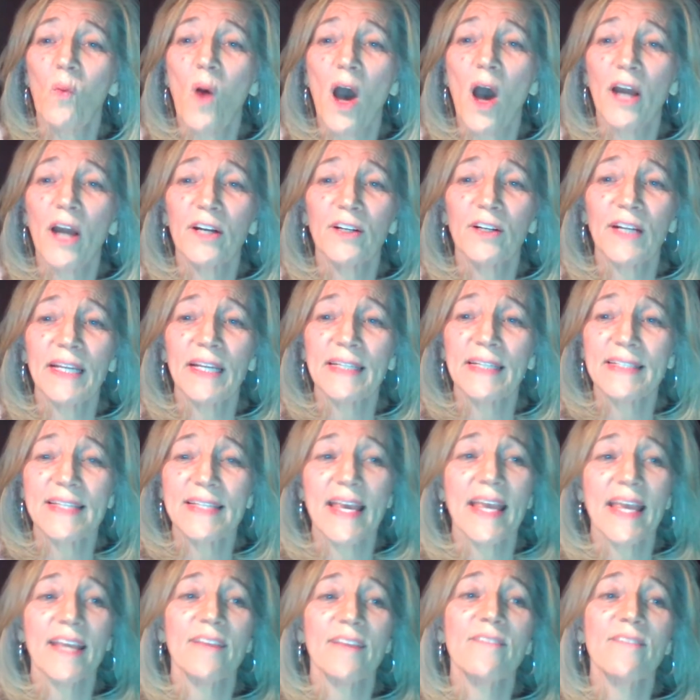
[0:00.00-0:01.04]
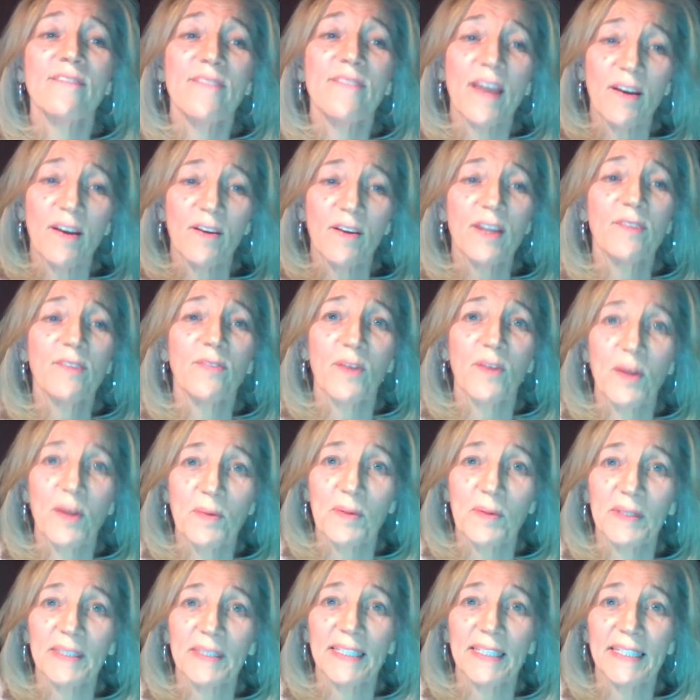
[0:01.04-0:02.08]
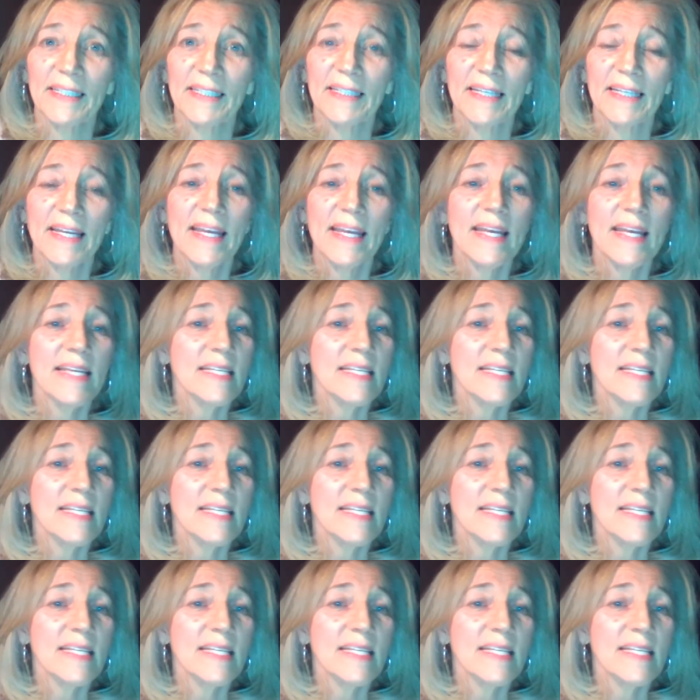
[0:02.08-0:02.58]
water intake very frequently.